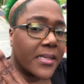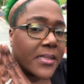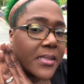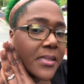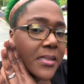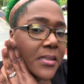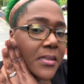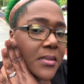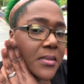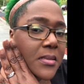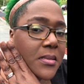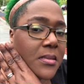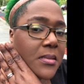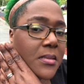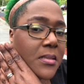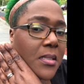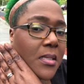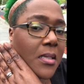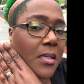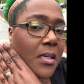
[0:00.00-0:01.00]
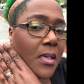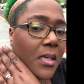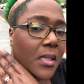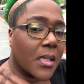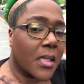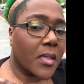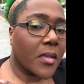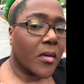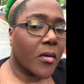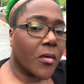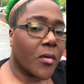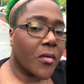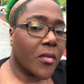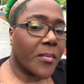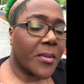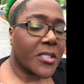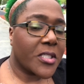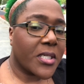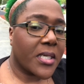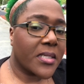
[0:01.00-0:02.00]
is a lot darker than
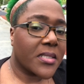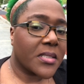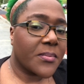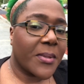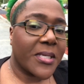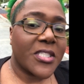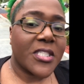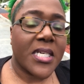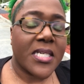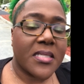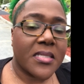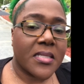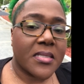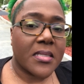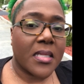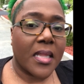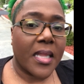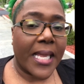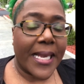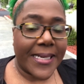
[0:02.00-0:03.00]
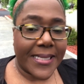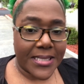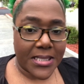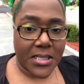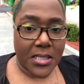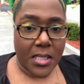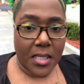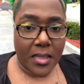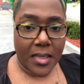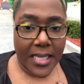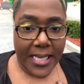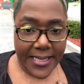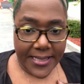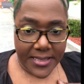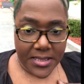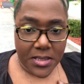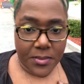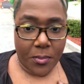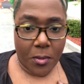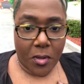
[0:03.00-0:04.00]
my chest. My chest is the lightest
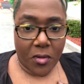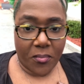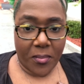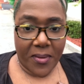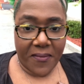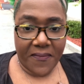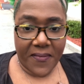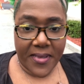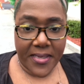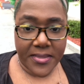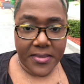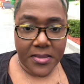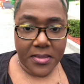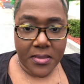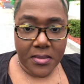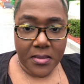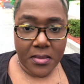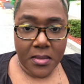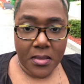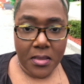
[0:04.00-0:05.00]
part of my face.